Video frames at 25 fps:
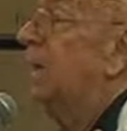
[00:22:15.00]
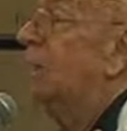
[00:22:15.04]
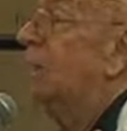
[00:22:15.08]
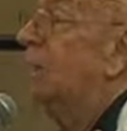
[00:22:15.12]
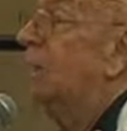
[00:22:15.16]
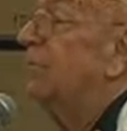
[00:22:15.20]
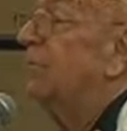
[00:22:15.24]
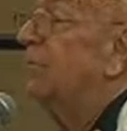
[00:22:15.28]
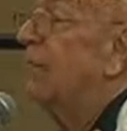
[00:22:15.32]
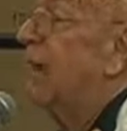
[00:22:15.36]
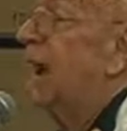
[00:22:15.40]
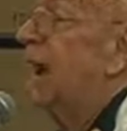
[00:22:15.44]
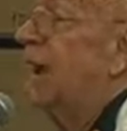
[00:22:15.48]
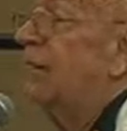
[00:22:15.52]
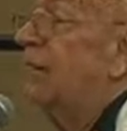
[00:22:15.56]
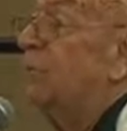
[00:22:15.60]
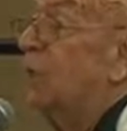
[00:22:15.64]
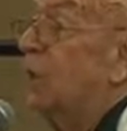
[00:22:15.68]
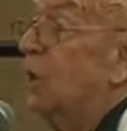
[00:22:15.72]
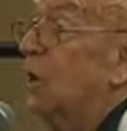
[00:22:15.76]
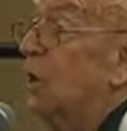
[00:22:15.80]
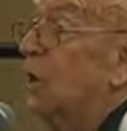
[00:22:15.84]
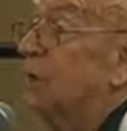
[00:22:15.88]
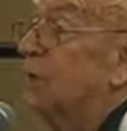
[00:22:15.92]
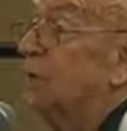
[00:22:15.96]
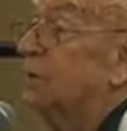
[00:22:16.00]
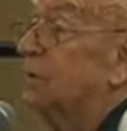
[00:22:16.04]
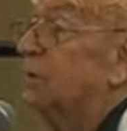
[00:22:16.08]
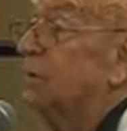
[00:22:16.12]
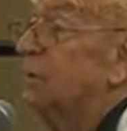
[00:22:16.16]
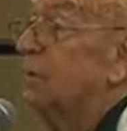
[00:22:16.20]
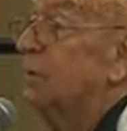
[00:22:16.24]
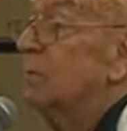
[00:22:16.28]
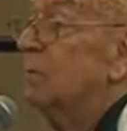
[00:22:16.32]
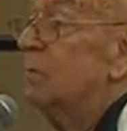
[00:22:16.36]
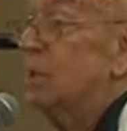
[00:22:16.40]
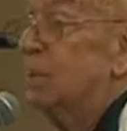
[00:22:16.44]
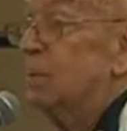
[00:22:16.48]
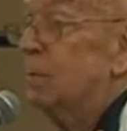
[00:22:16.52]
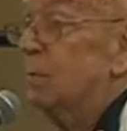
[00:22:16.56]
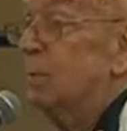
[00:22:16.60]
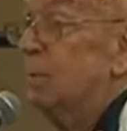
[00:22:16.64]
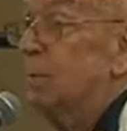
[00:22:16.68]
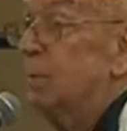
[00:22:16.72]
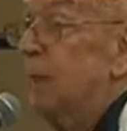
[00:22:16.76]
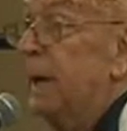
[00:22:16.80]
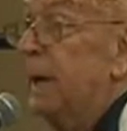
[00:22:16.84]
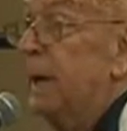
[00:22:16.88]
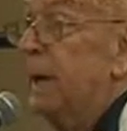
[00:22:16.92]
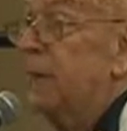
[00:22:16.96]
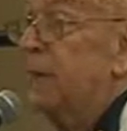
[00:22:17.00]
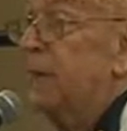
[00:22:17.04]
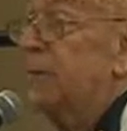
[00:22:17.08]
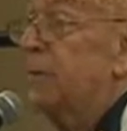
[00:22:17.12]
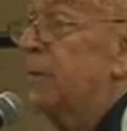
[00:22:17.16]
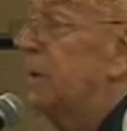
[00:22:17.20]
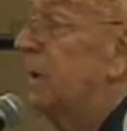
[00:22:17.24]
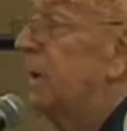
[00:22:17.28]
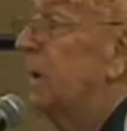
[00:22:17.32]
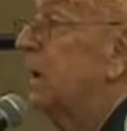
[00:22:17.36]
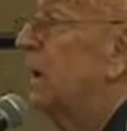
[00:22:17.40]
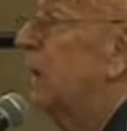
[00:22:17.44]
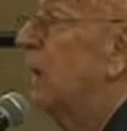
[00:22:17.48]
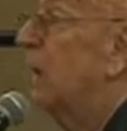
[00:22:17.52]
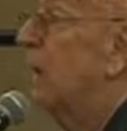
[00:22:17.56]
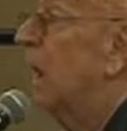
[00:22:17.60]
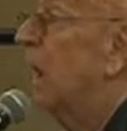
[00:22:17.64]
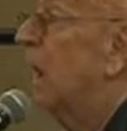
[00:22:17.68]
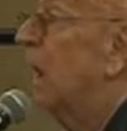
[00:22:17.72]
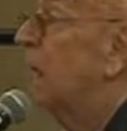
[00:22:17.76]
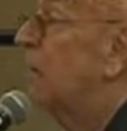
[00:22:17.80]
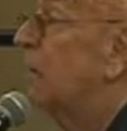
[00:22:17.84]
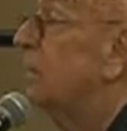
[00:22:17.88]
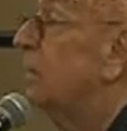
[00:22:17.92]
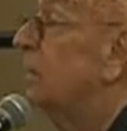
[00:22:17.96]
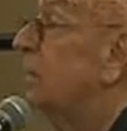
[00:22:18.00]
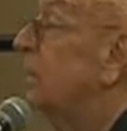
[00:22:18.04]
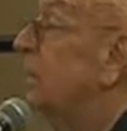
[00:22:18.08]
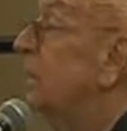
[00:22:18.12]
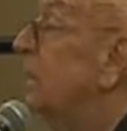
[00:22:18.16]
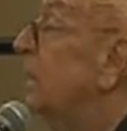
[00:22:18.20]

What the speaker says: every 5 years we would be in Holland.